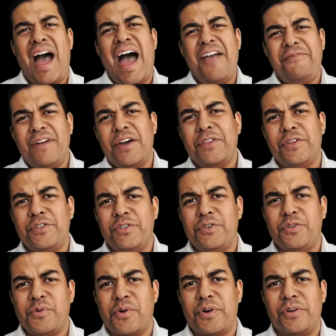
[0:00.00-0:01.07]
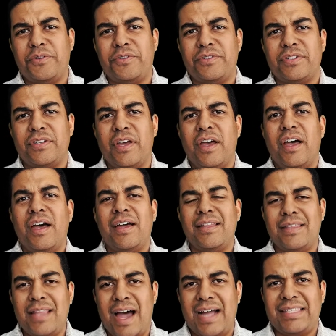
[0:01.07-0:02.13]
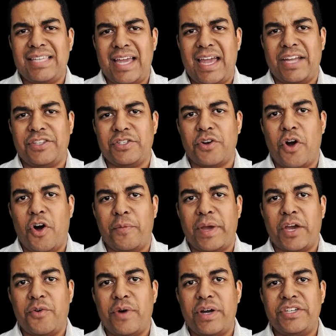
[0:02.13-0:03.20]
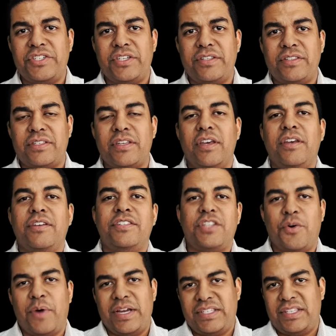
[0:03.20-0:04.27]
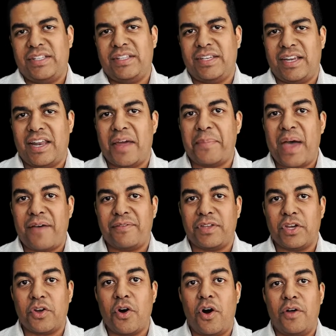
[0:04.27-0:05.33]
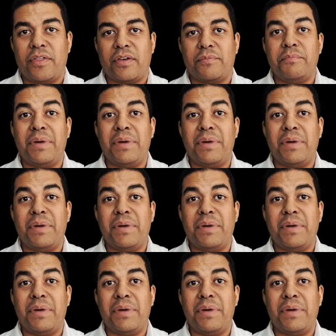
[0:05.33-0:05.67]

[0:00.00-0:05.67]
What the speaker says: I found those tutorials not to answer all my questions, so I still ended up having to call them.